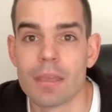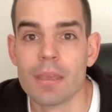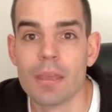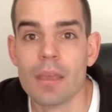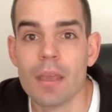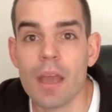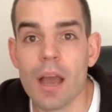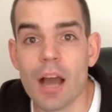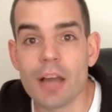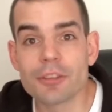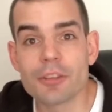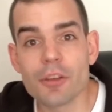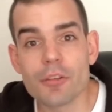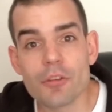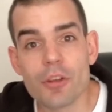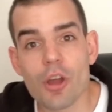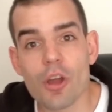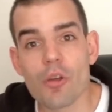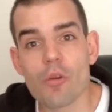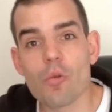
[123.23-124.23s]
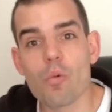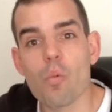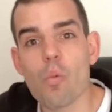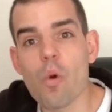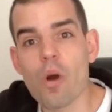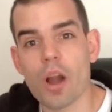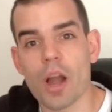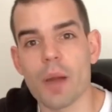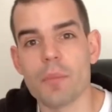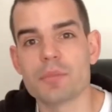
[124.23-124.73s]
I don't know
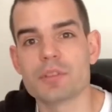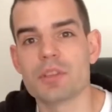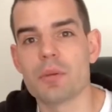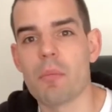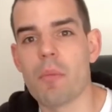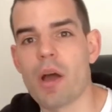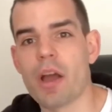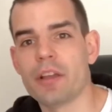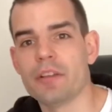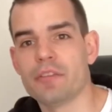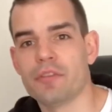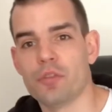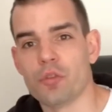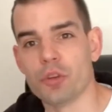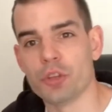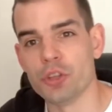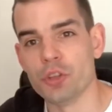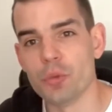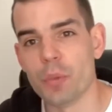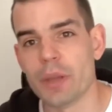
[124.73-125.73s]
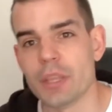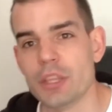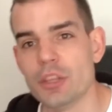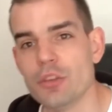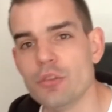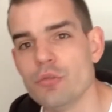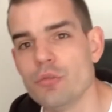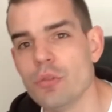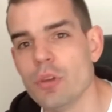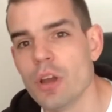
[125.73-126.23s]
what comes to mind for you when
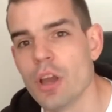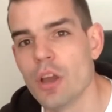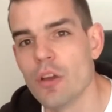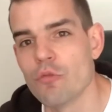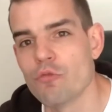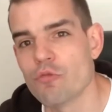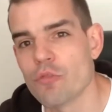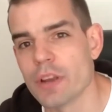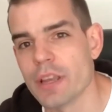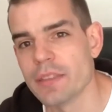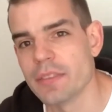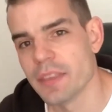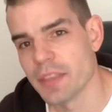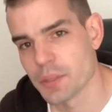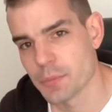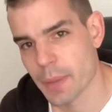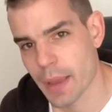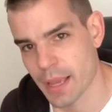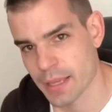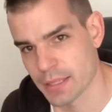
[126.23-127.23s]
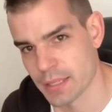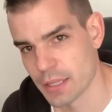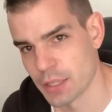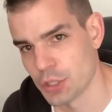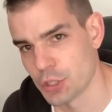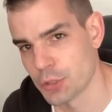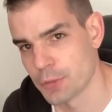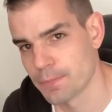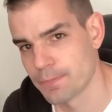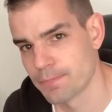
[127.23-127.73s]
you read this passage.